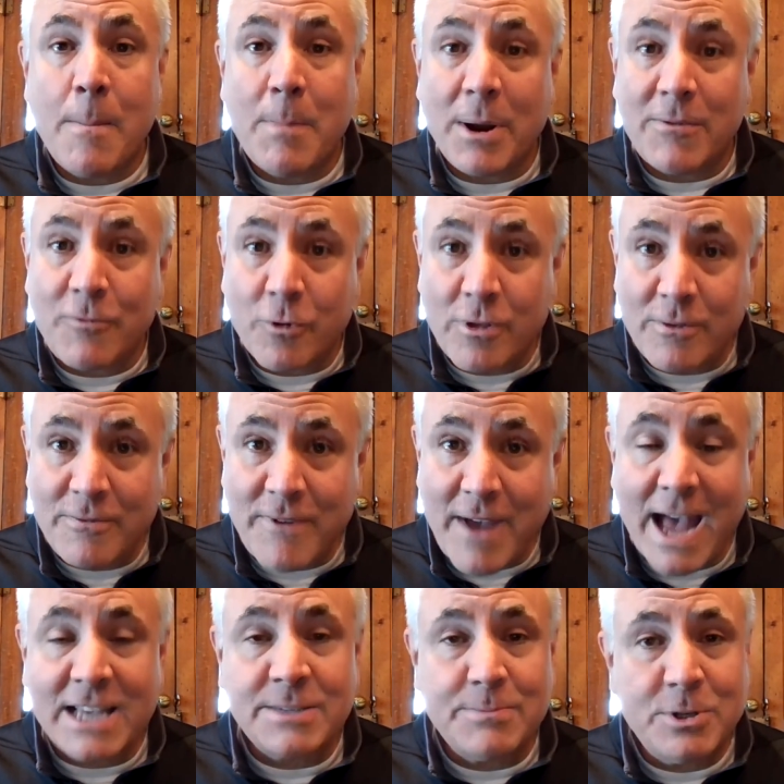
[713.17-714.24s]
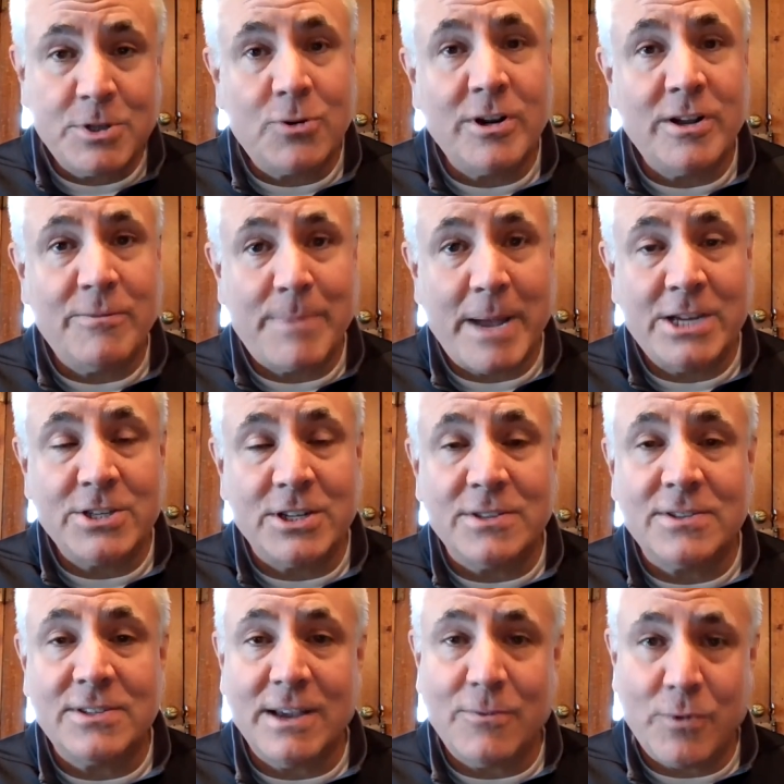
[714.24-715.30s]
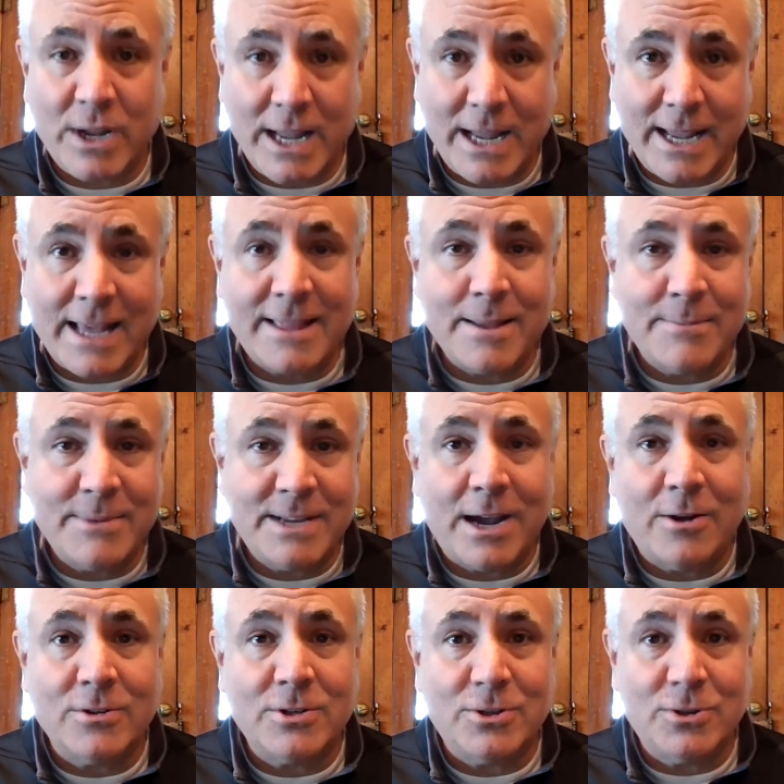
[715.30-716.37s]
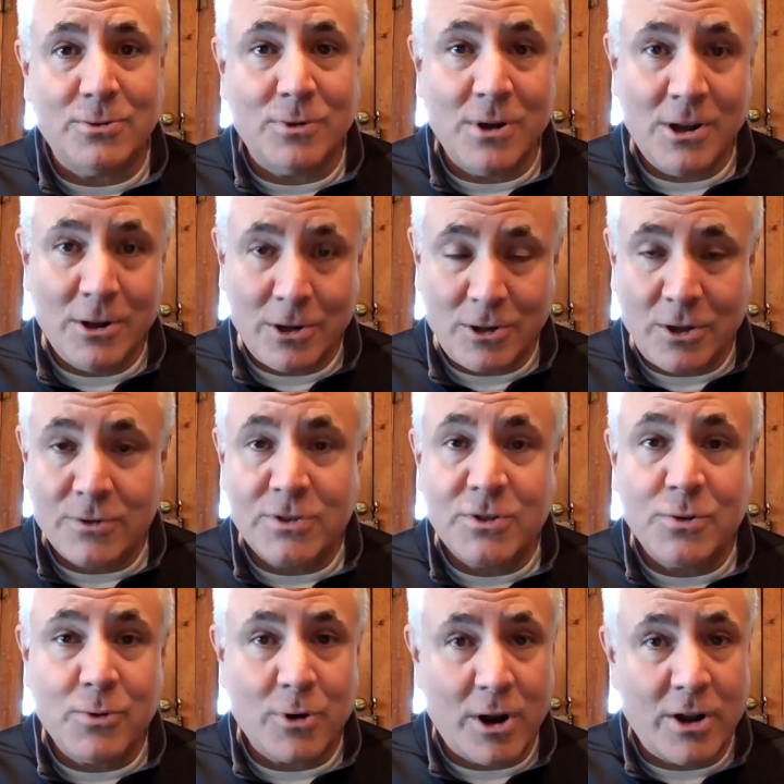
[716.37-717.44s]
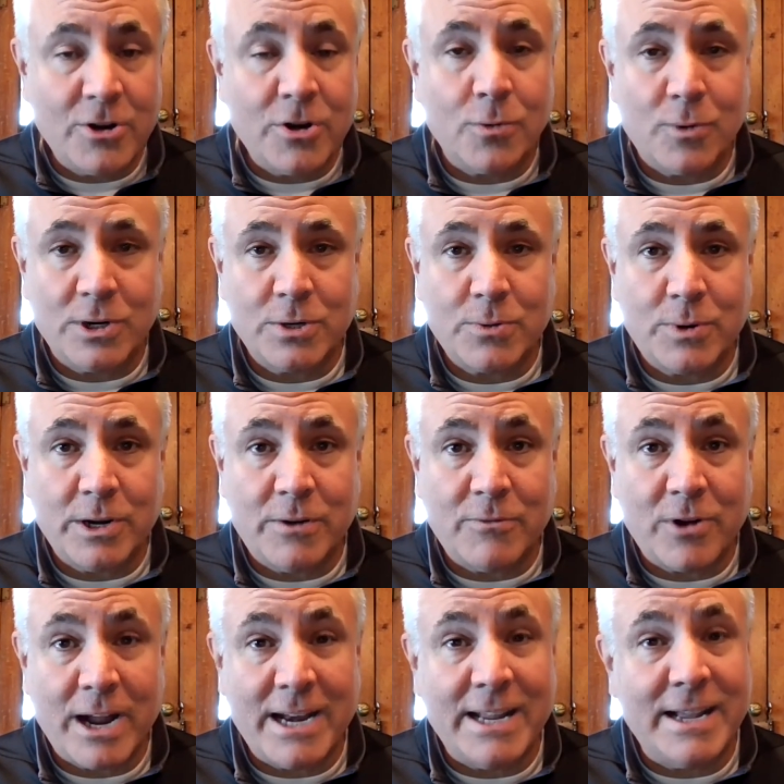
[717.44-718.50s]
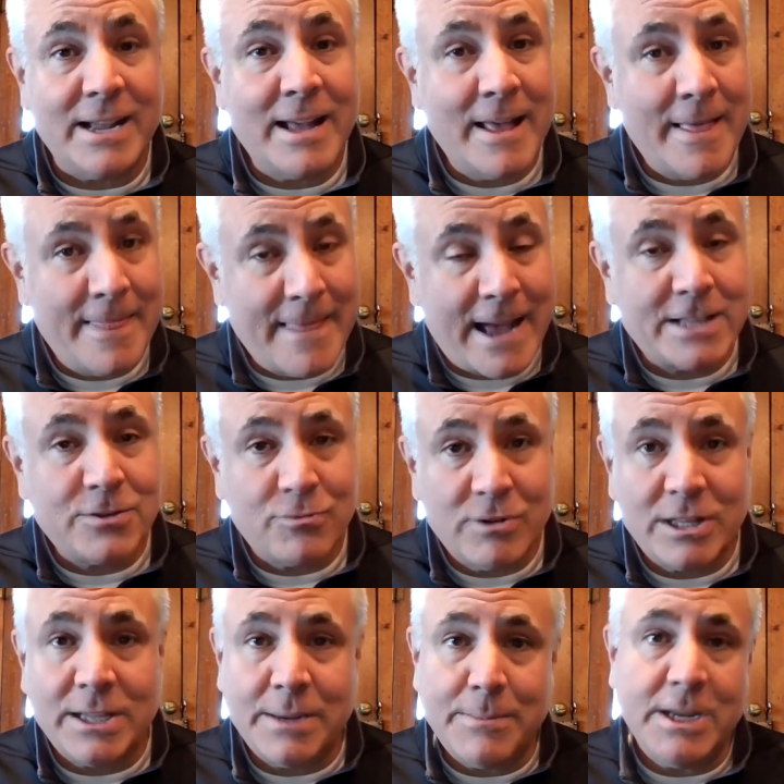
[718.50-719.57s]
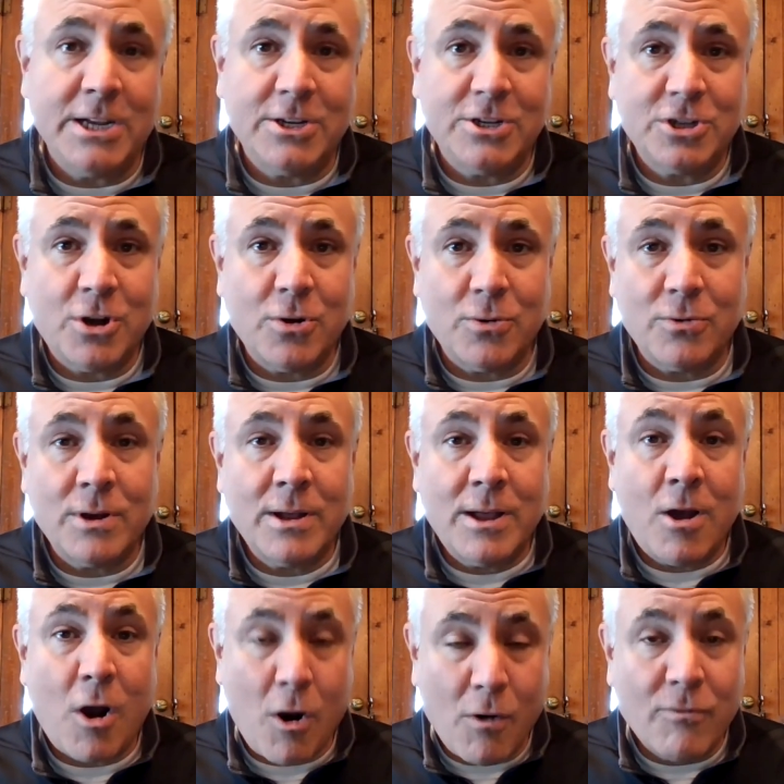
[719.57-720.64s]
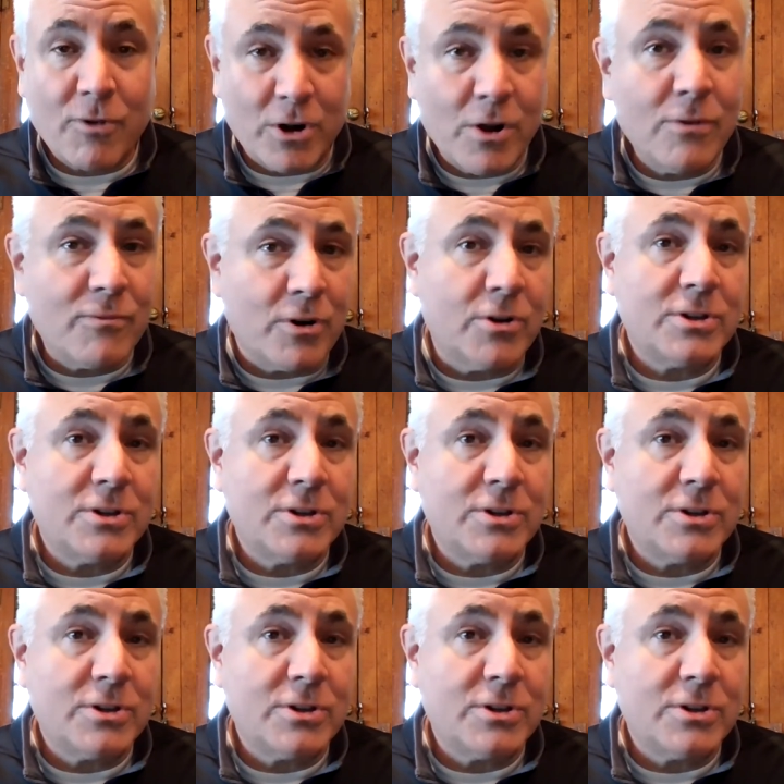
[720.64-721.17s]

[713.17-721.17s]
But for the vast majority of patients, if we can get them down to close to or under 120 over 80, that's really being shown over and over